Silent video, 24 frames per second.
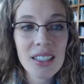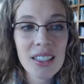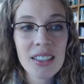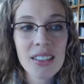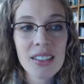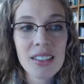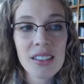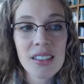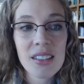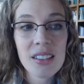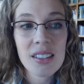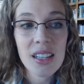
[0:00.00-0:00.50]

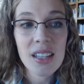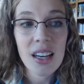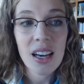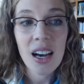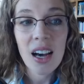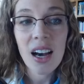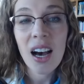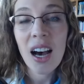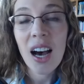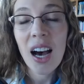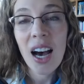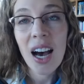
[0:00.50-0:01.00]
is
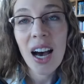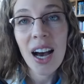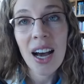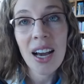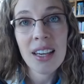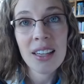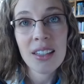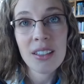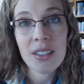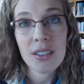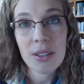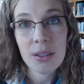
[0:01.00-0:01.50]
a
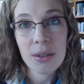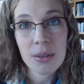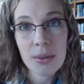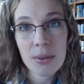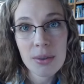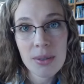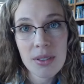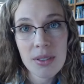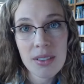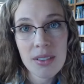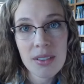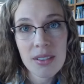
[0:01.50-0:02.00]
high
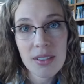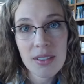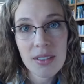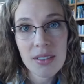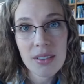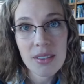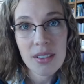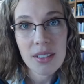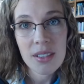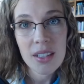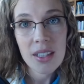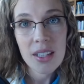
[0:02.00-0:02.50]
dose.
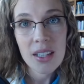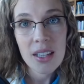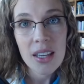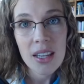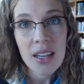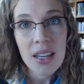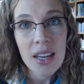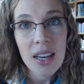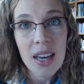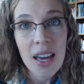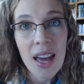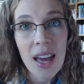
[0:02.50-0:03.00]

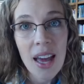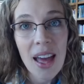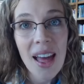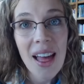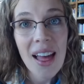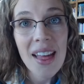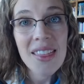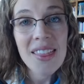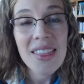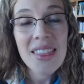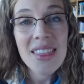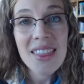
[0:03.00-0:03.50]

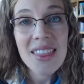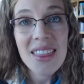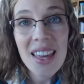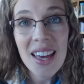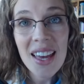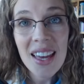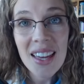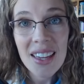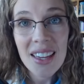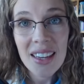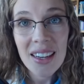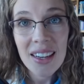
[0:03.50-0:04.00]
And
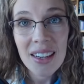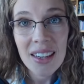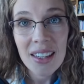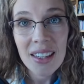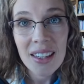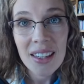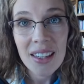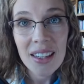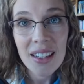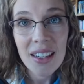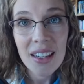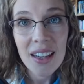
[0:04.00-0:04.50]

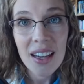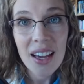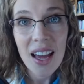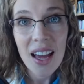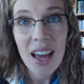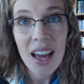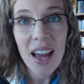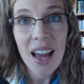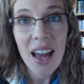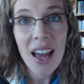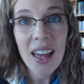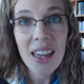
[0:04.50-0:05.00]
then
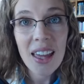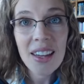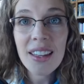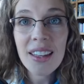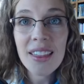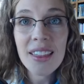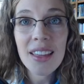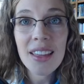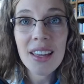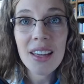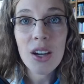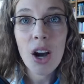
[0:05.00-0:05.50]

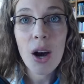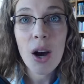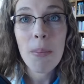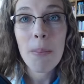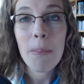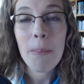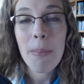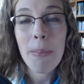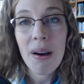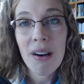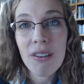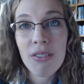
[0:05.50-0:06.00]
anything
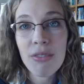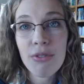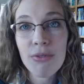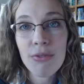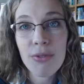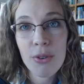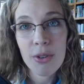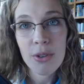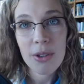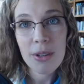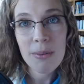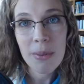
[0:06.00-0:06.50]
above
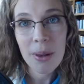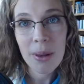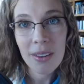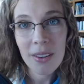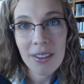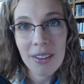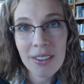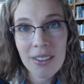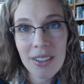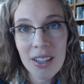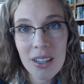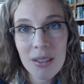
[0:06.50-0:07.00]
40
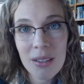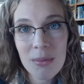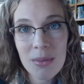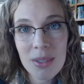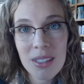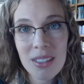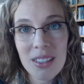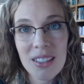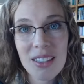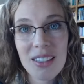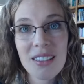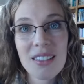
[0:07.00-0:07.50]

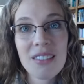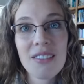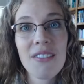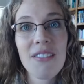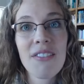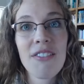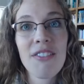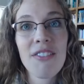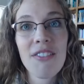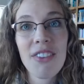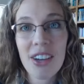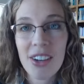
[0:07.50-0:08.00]
milligrams is
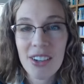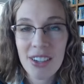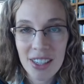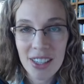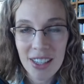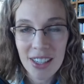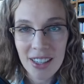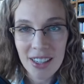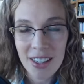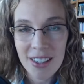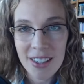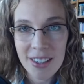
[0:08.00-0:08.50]
very
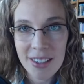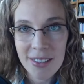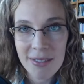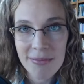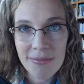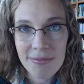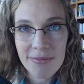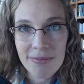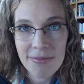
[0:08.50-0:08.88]
high.